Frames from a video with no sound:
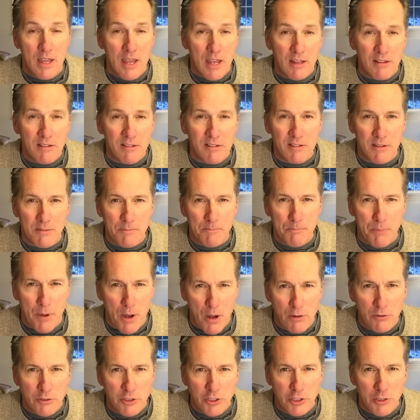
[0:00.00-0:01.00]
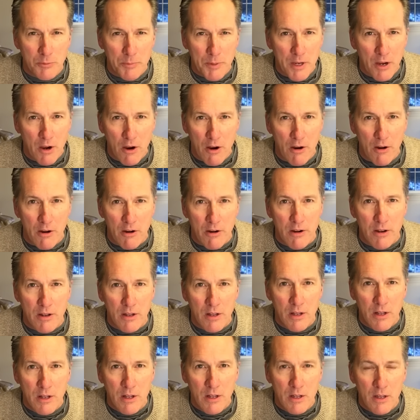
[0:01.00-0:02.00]
"It's supposed to be hard.
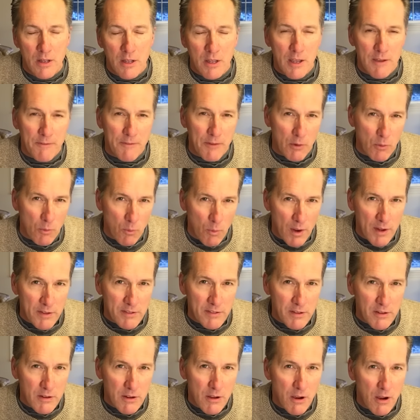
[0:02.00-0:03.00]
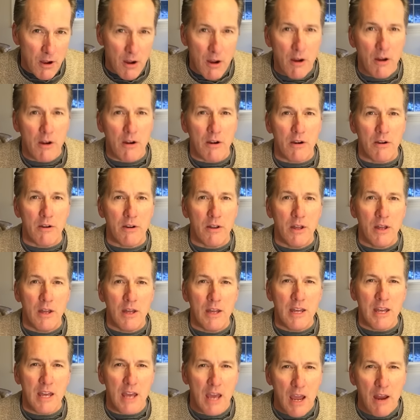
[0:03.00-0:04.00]
If it wasn't hard,
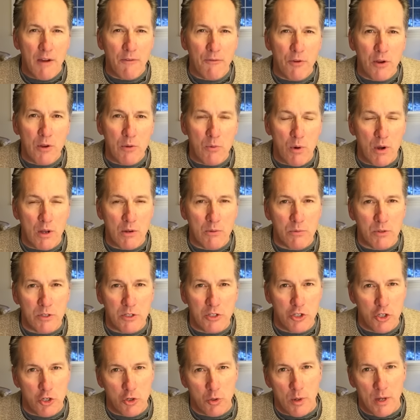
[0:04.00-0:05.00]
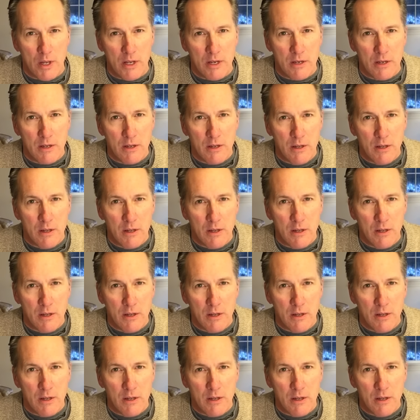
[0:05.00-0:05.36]
everyone would do it.